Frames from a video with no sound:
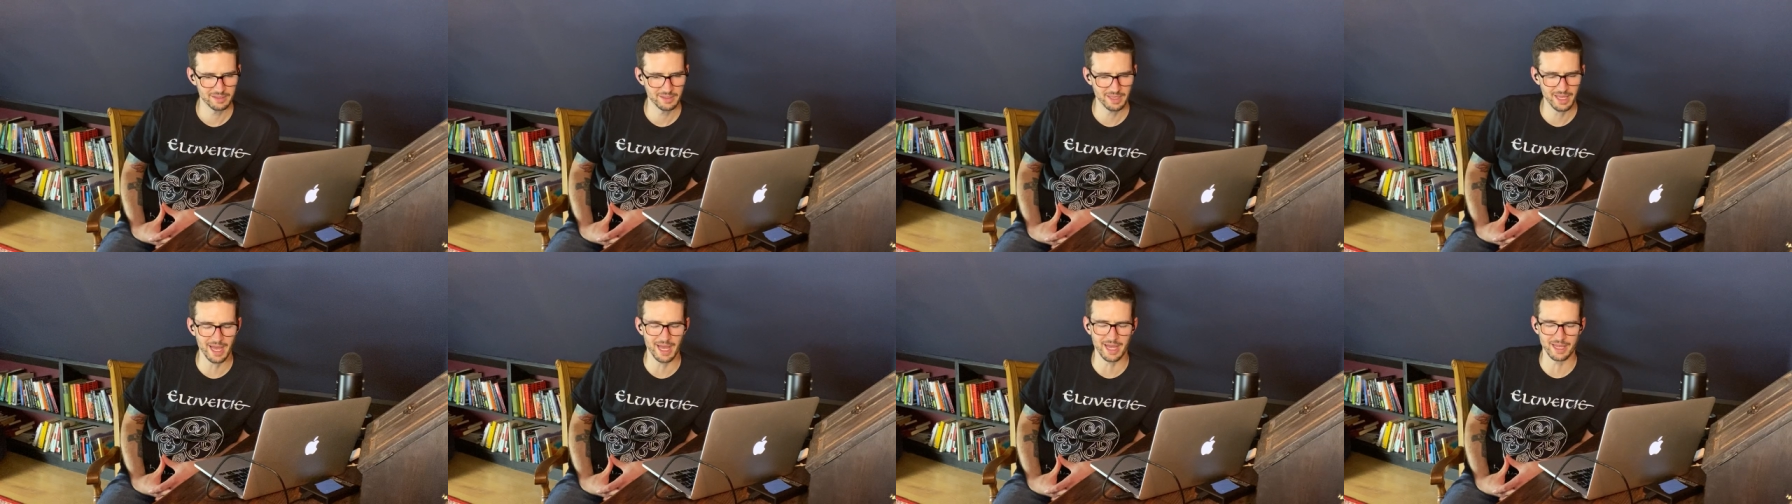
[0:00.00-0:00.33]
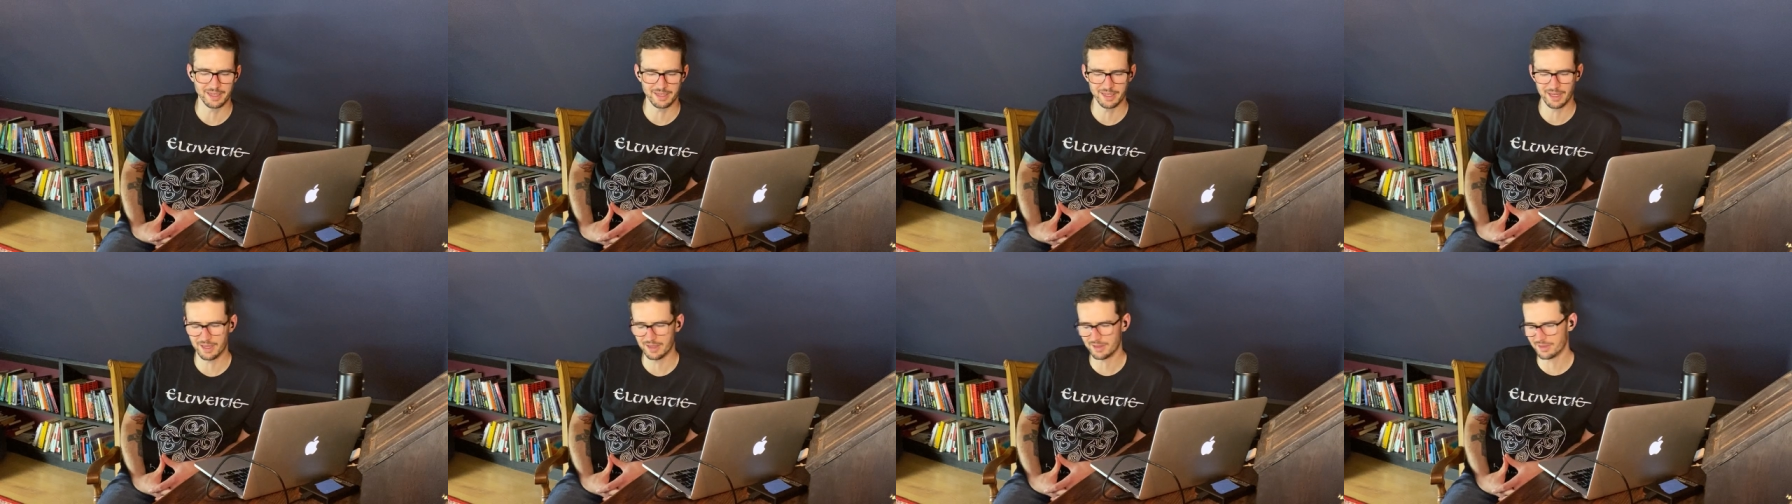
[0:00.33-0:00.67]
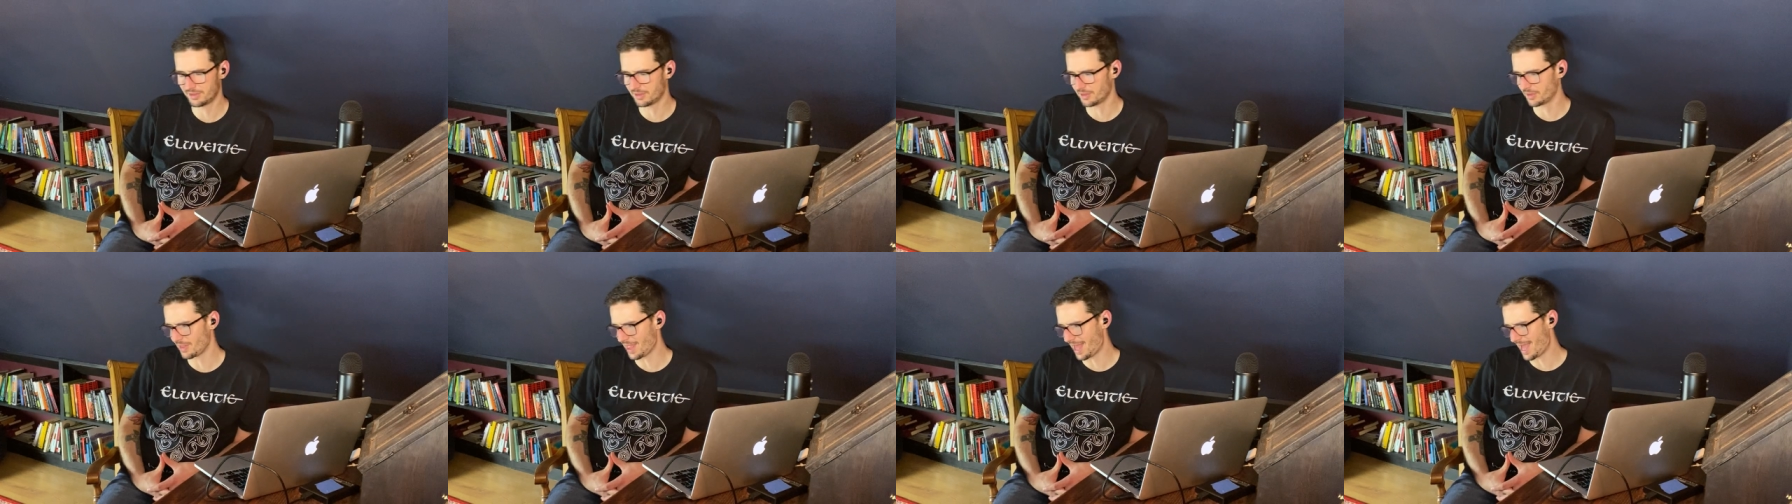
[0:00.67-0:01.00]

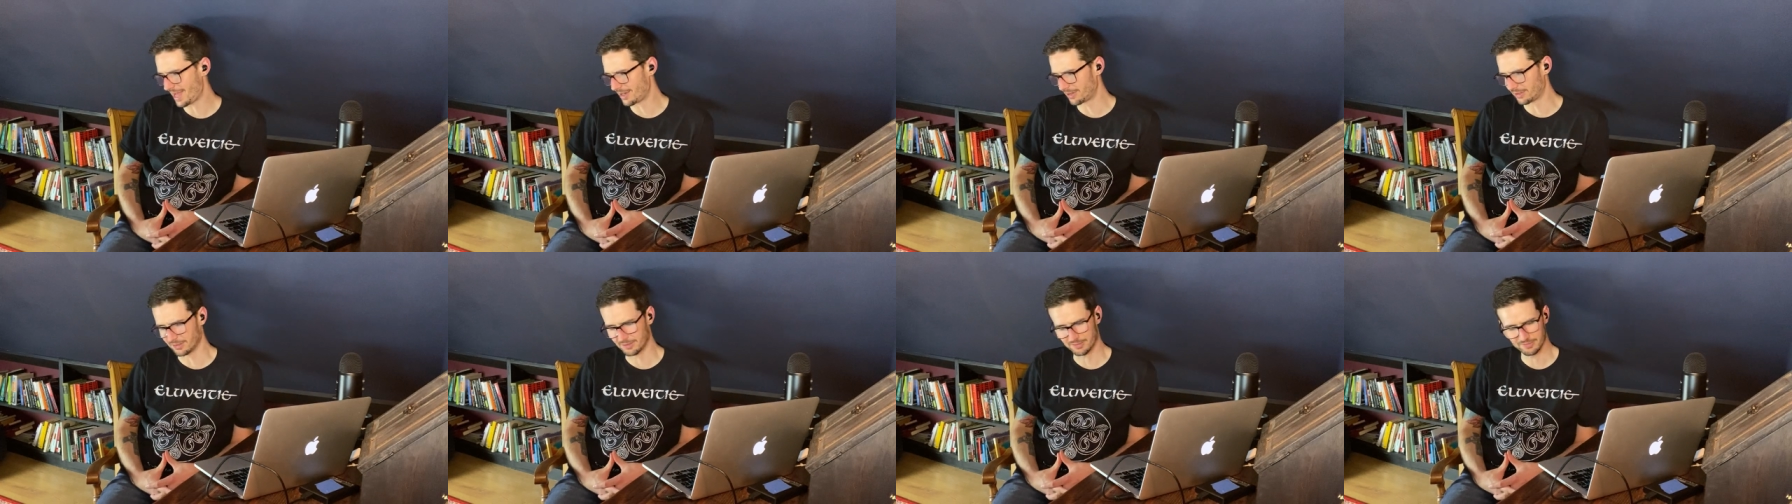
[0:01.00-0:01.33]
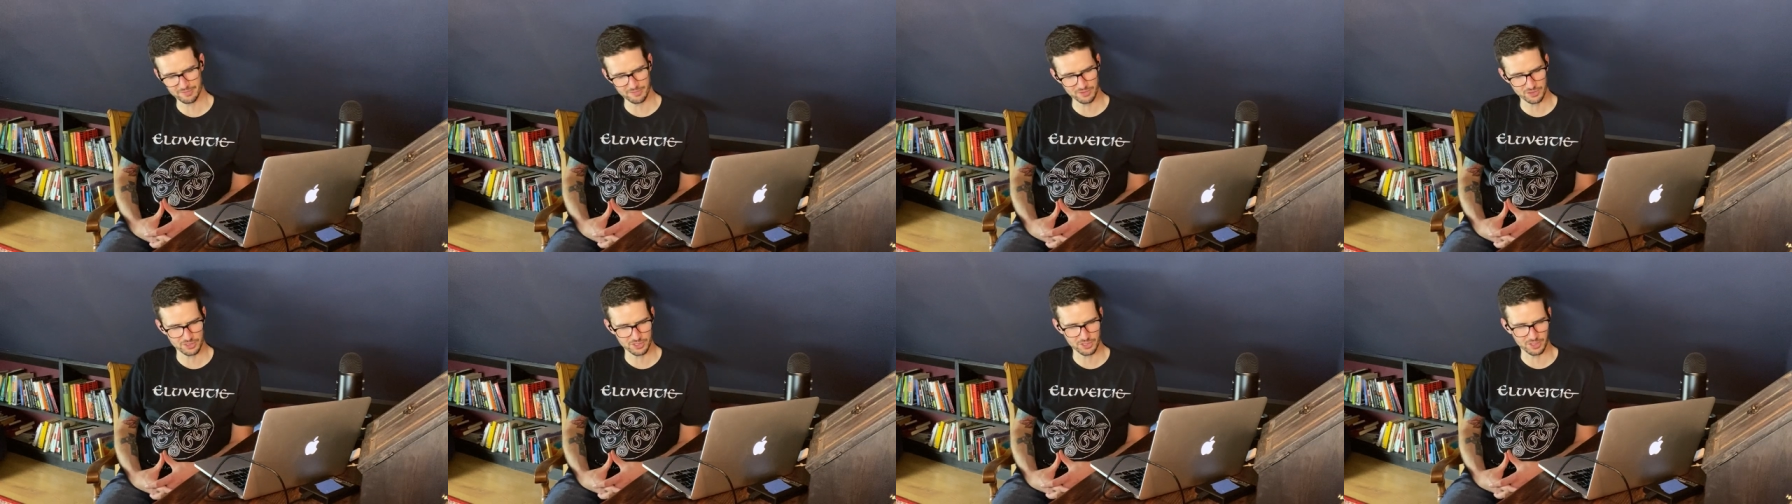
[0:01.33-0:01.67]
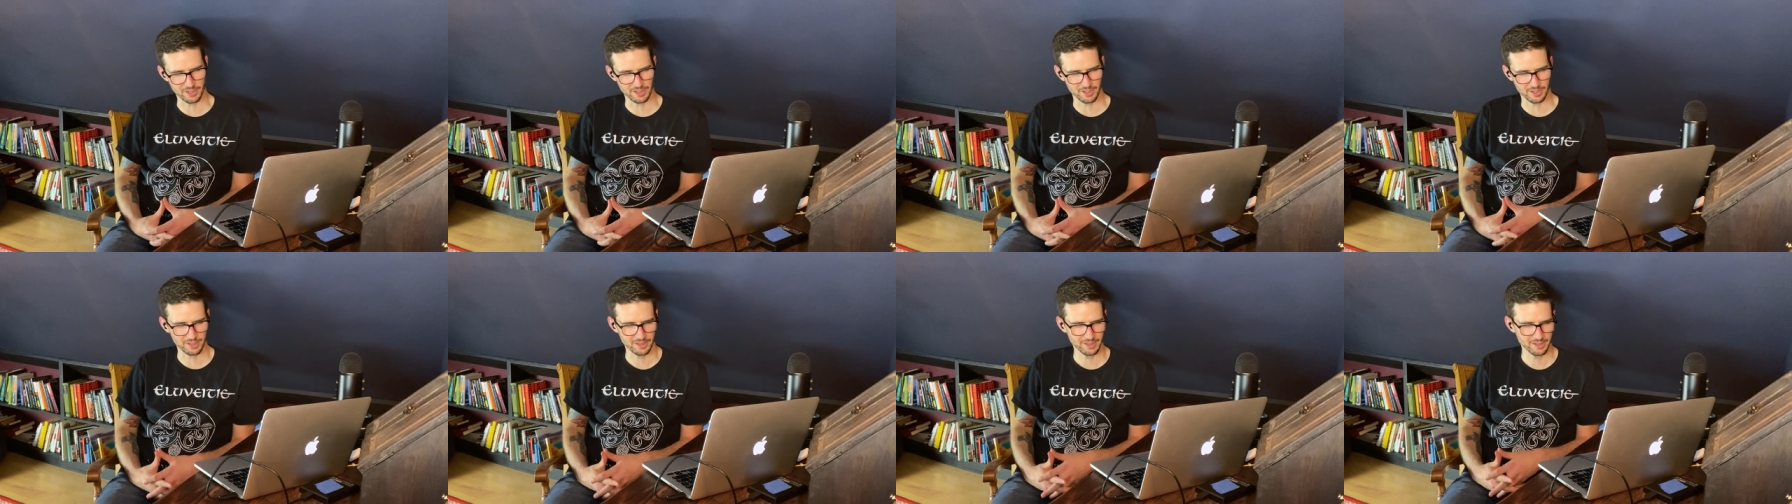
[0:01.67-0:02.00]
That, the latter, for
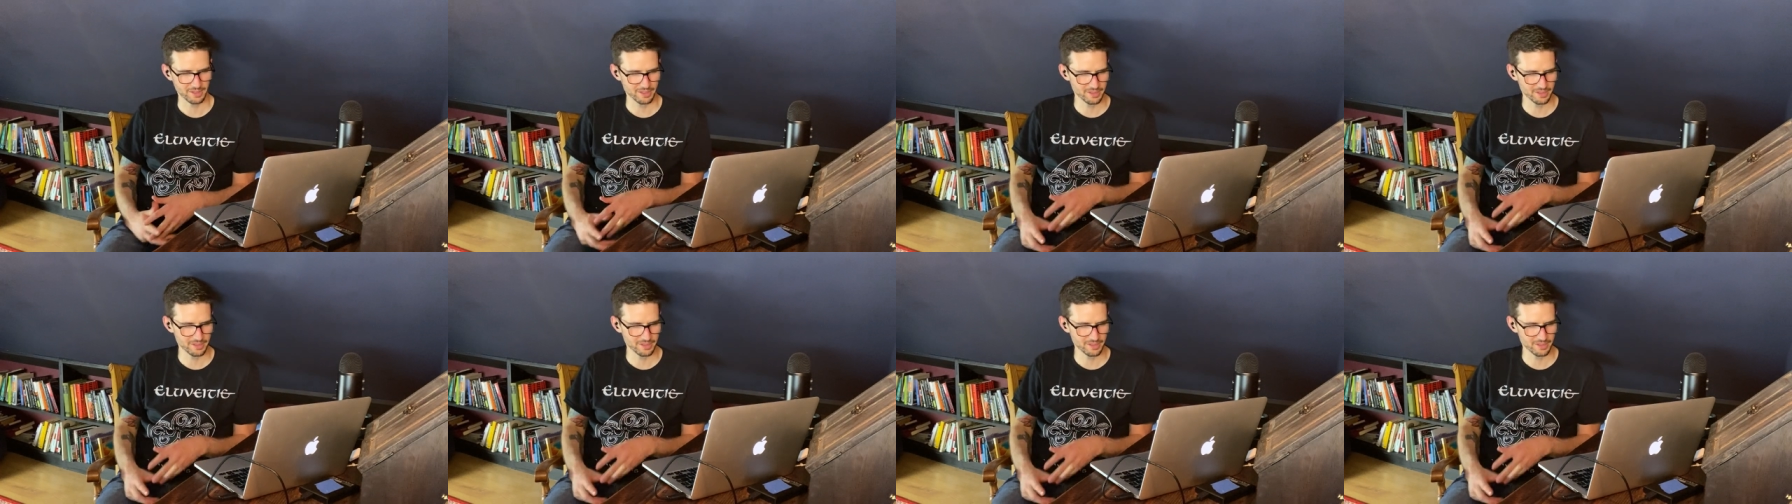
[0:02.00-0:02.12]
sure.